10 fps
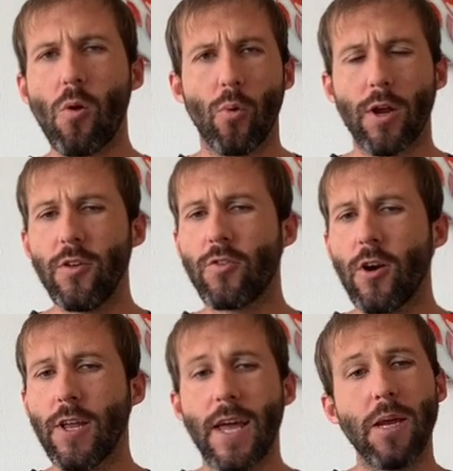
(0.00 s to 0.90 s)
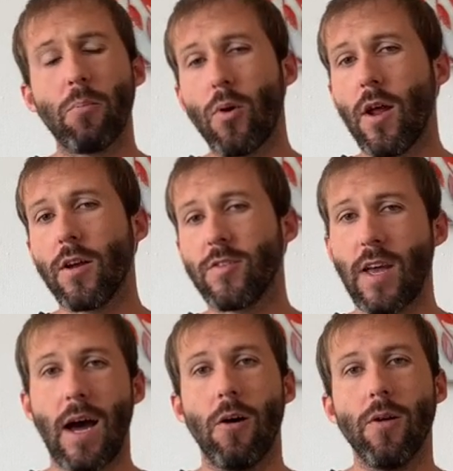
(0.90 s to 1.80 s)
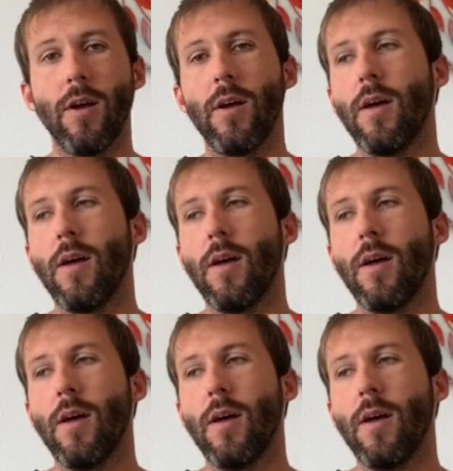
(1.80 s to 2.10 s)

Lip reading: We're going to start getting products out.